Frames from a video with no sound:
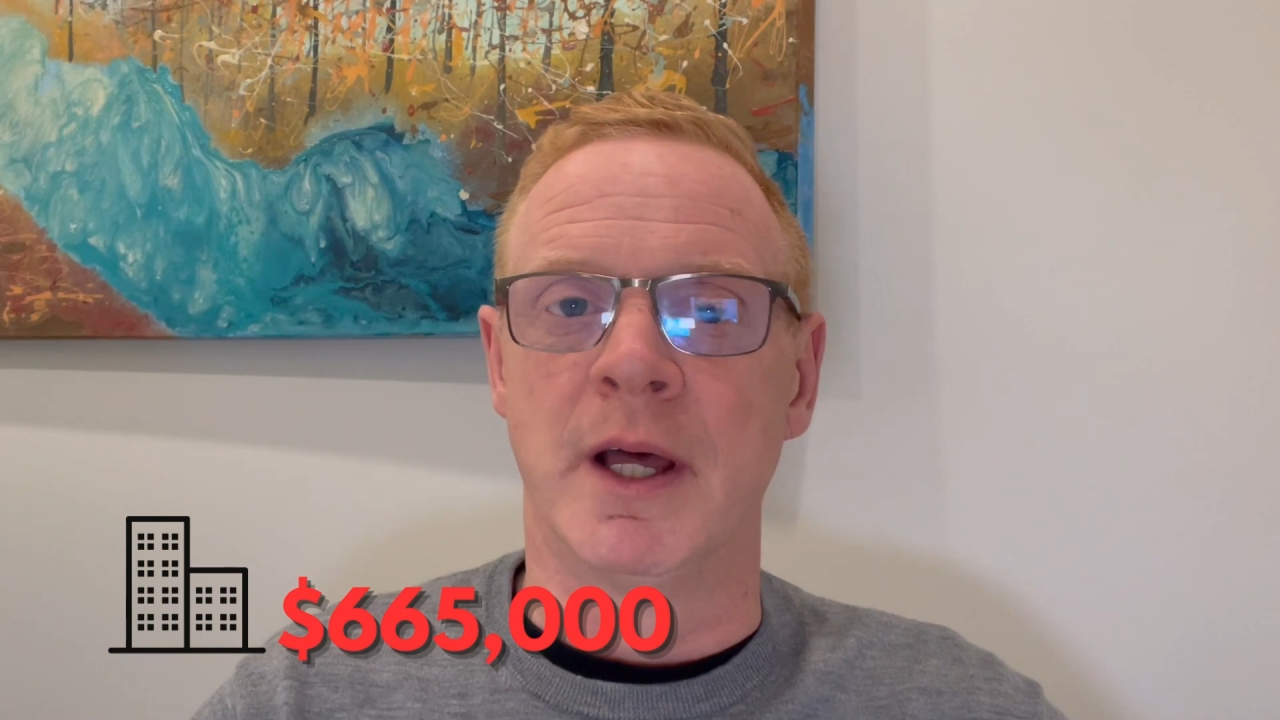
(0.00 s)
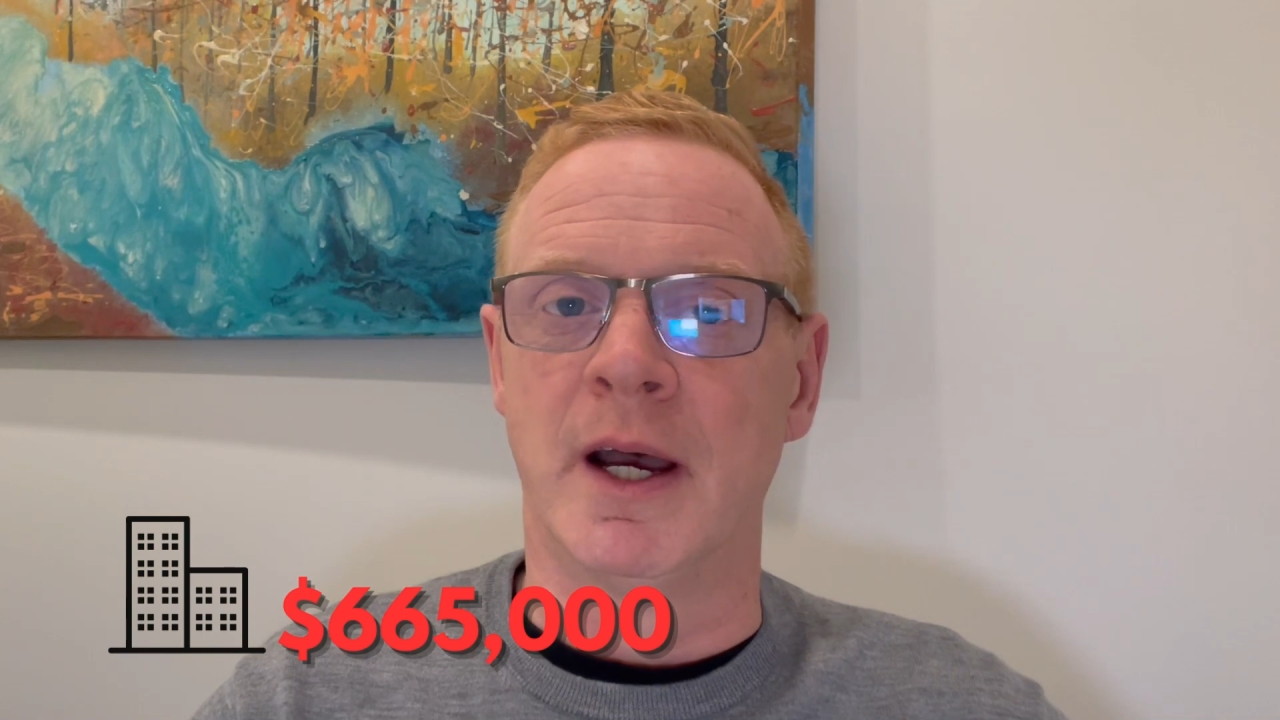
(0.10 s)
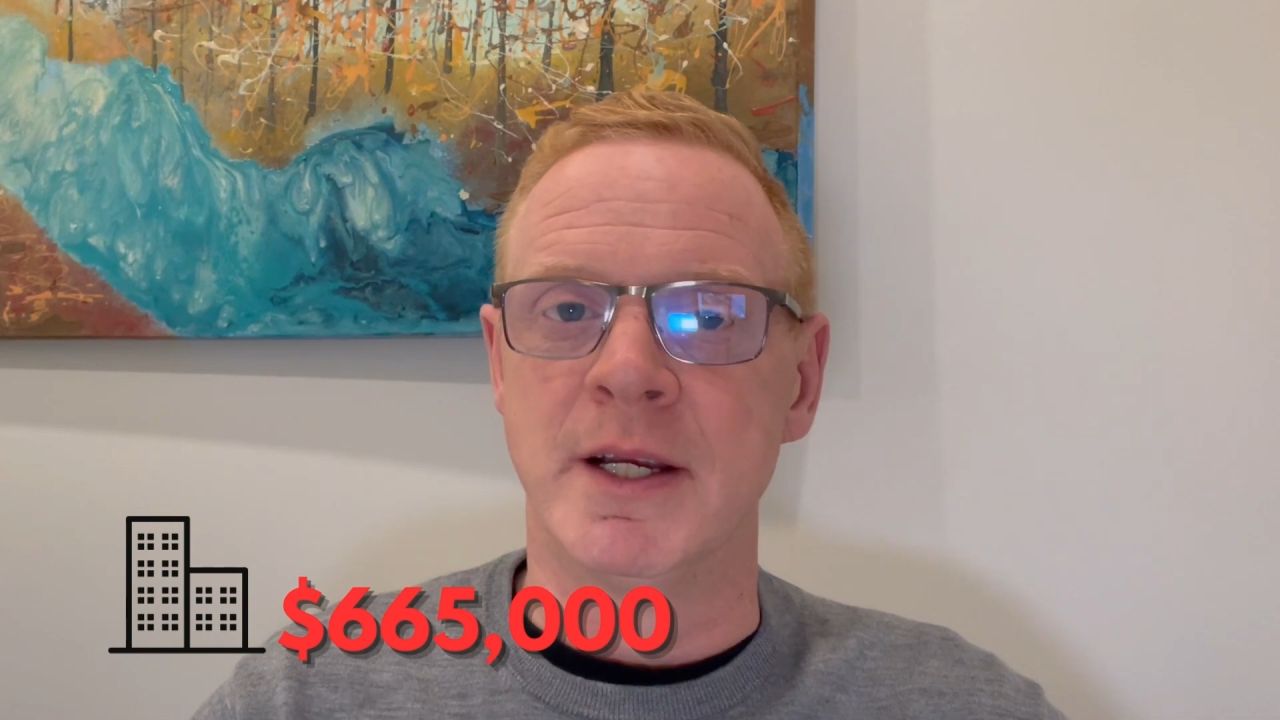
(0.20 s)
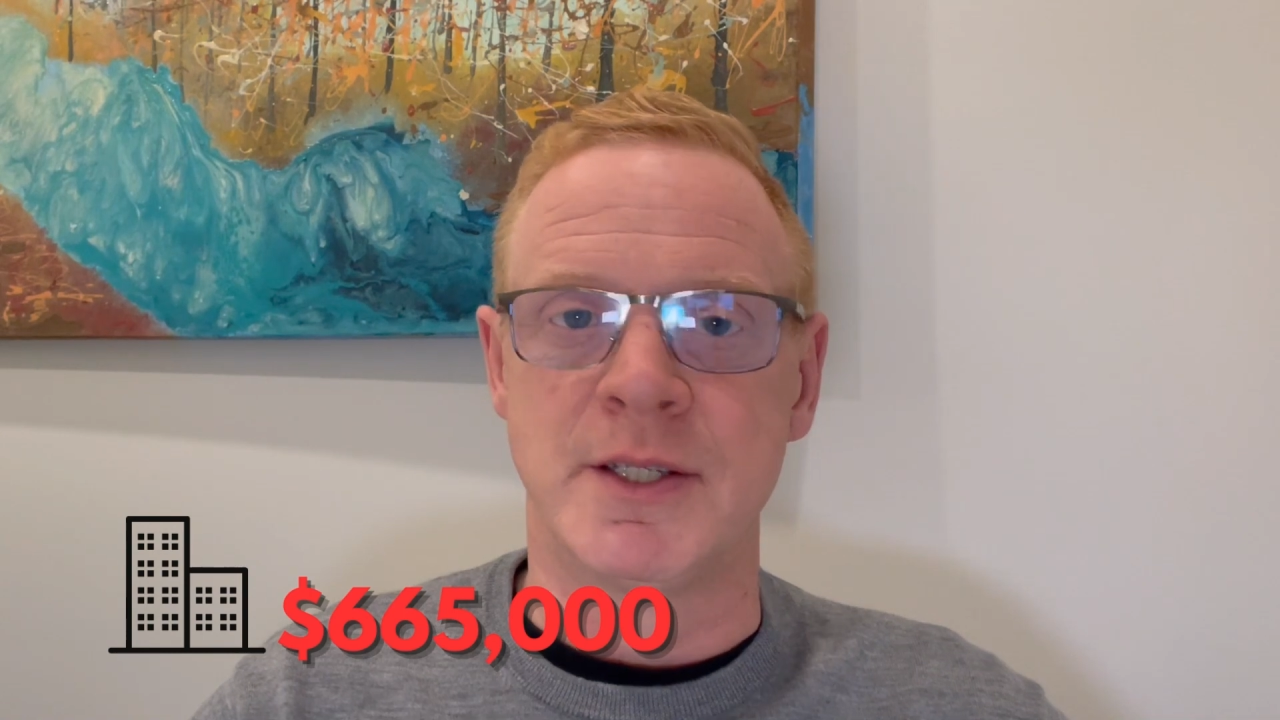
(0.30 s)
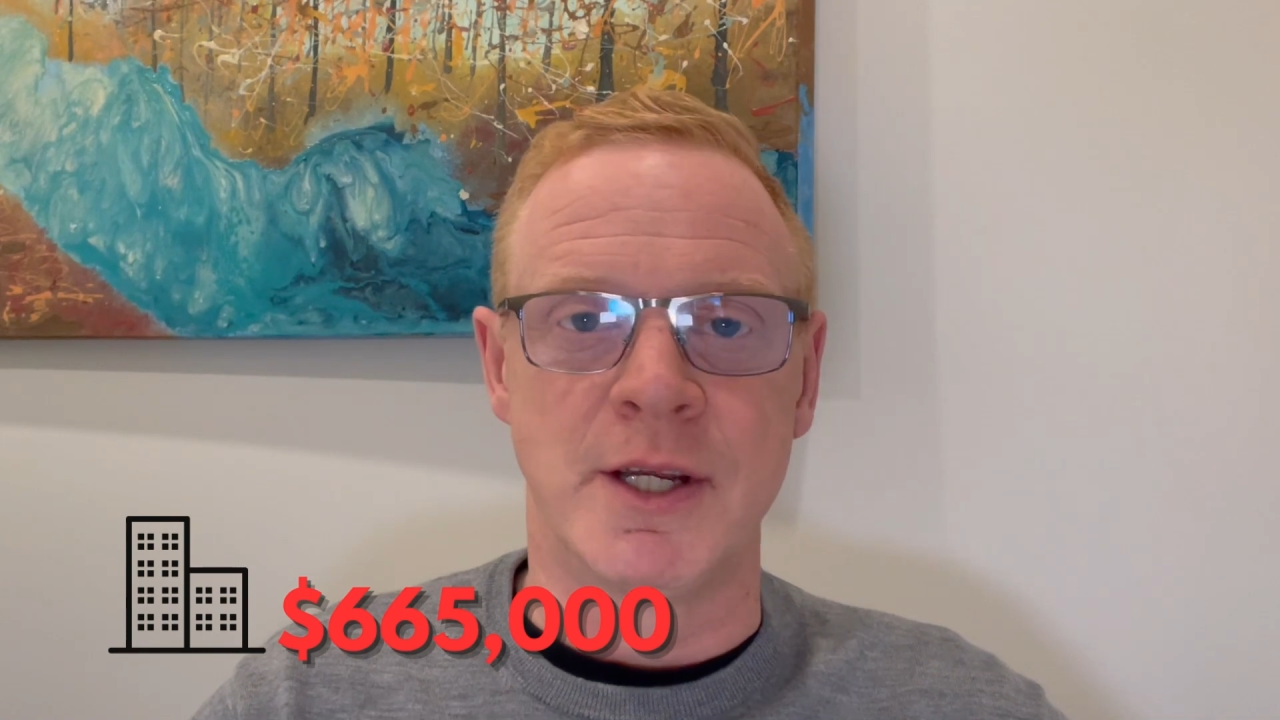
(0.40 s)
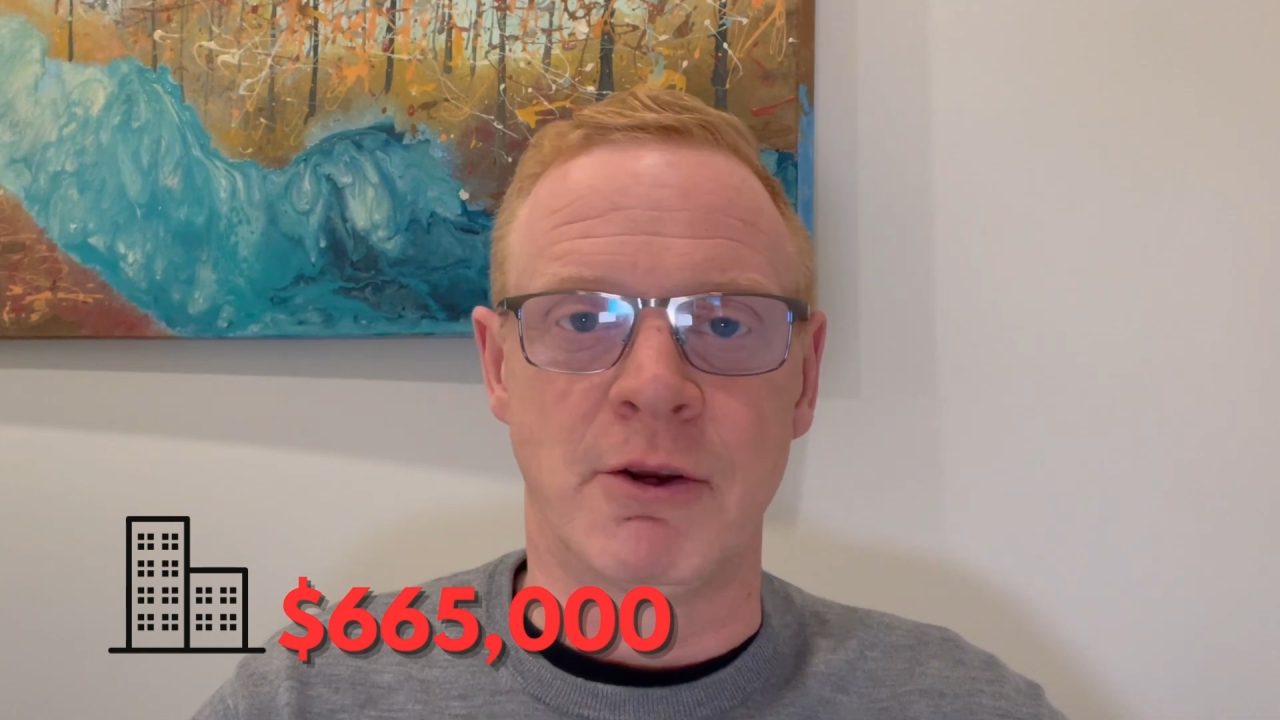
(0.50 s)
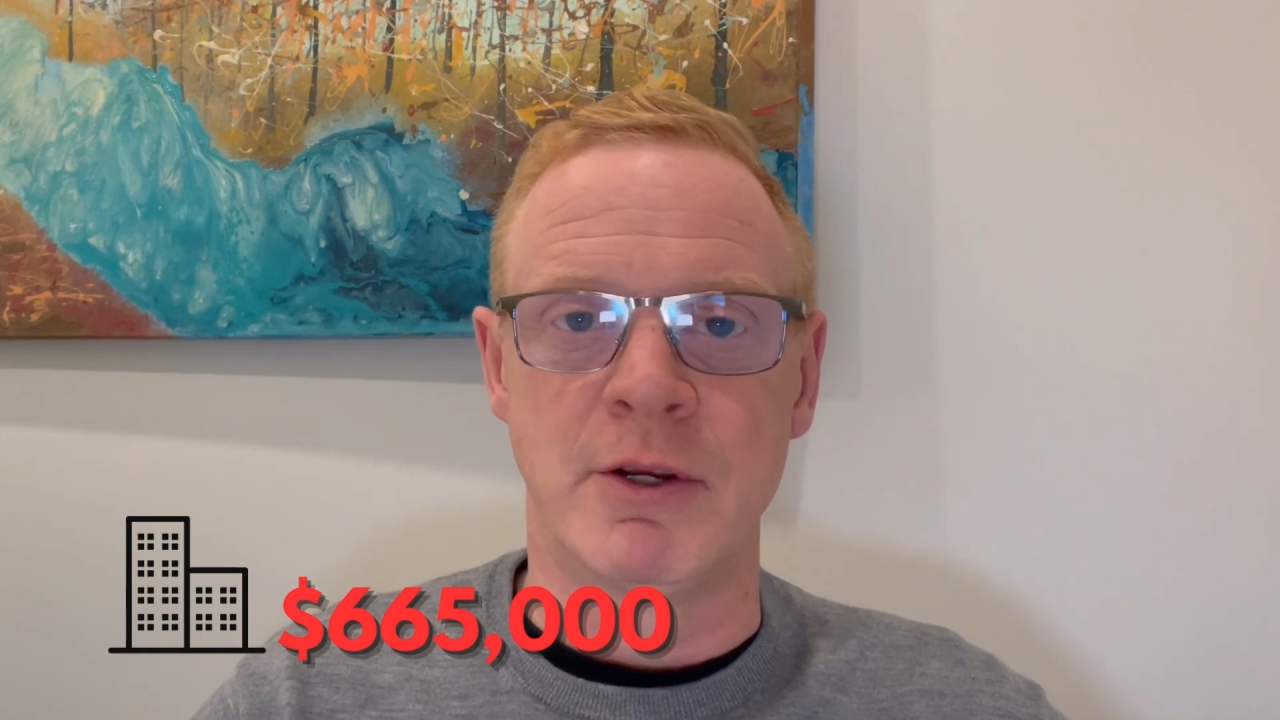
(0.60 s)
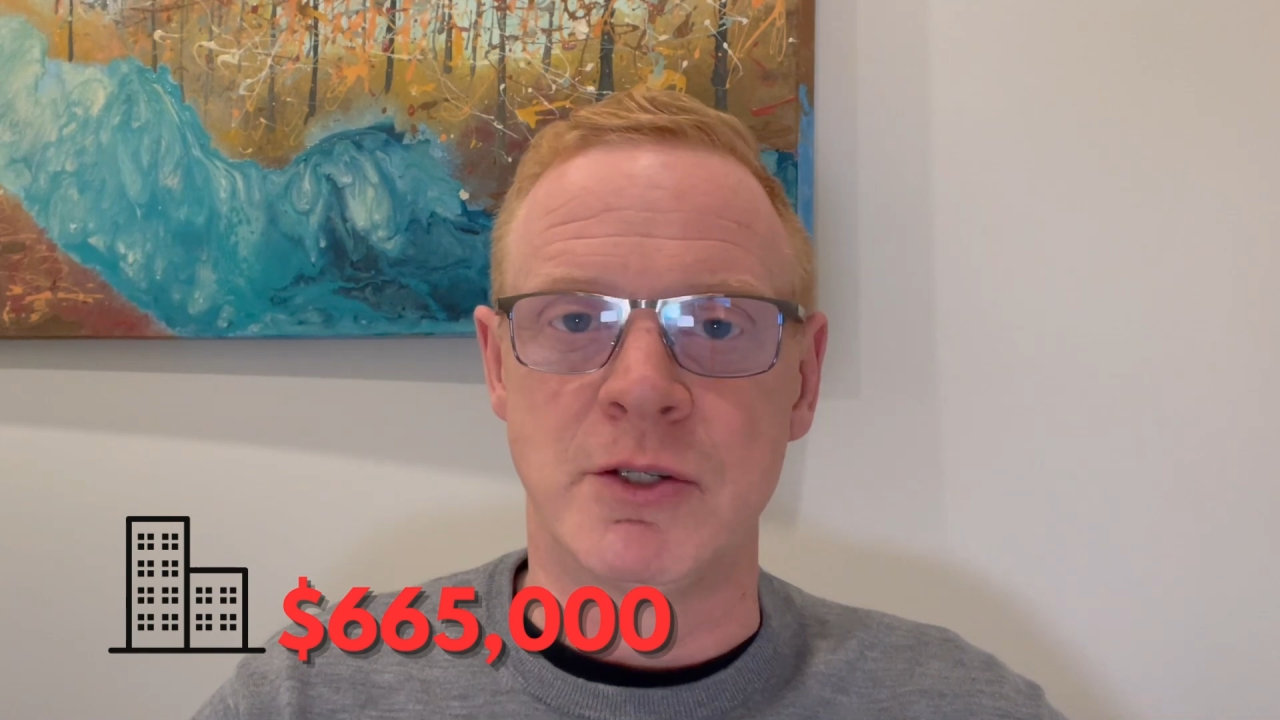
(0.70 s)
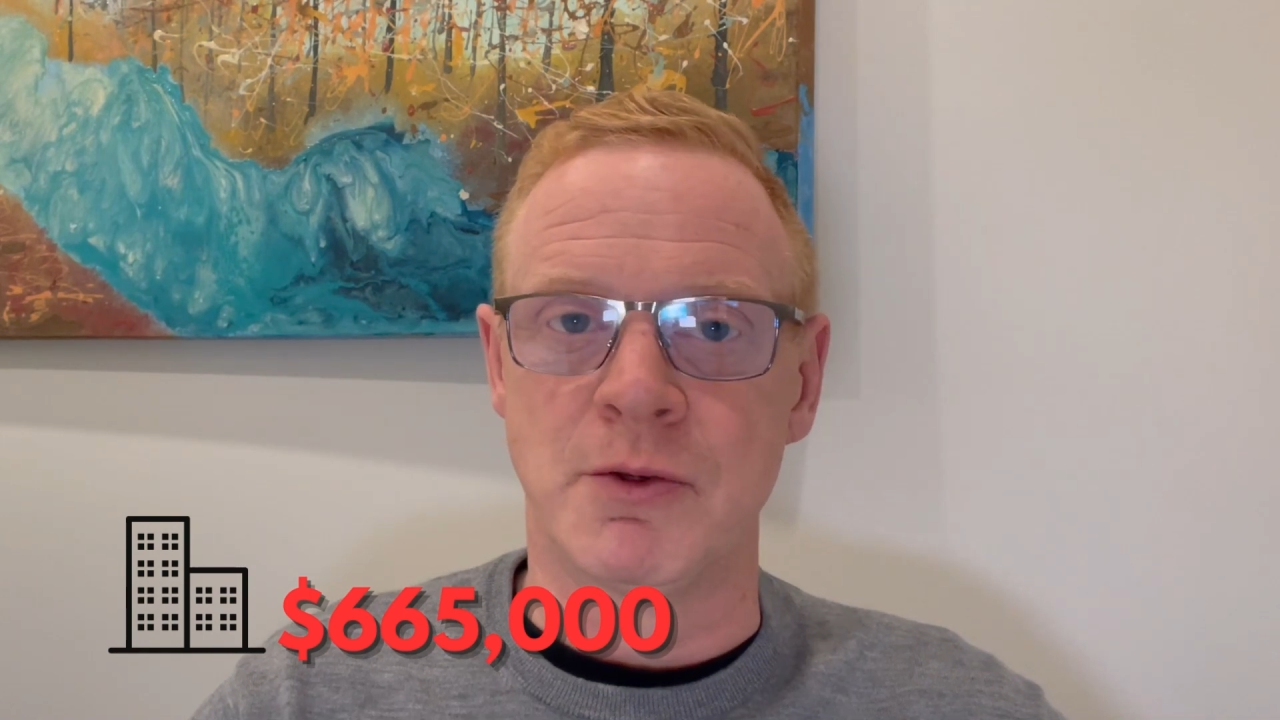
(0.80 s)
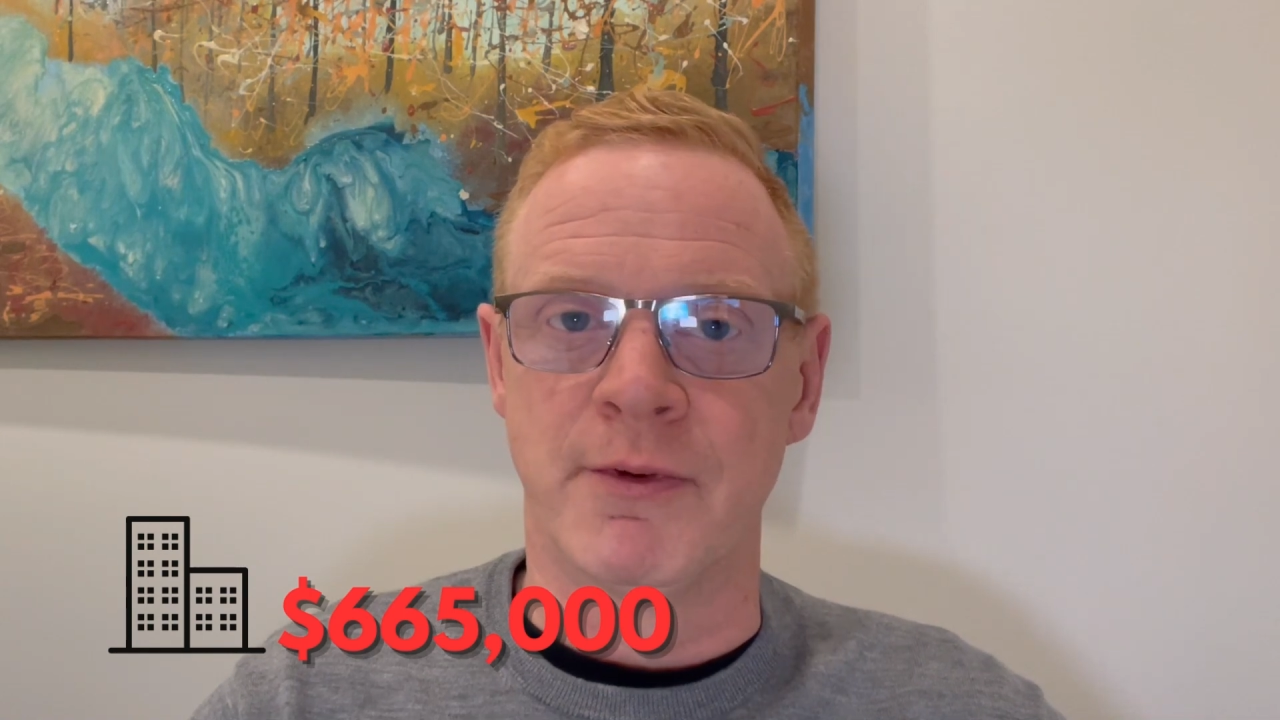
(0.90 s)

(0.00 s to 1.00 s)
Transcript: highest increases